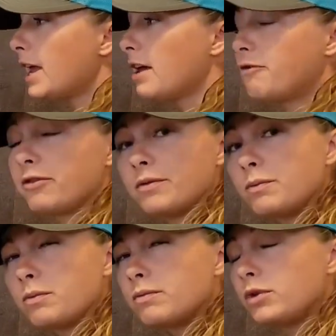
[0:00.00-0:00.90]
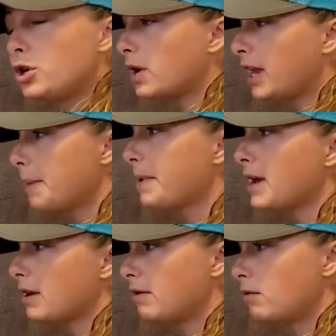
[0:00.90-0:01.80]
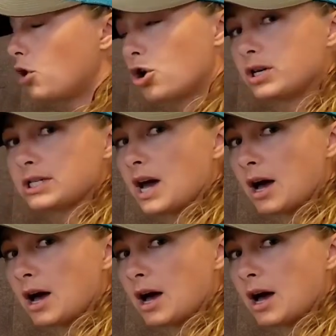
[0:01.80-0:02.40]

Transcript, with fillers: If you keep it hooked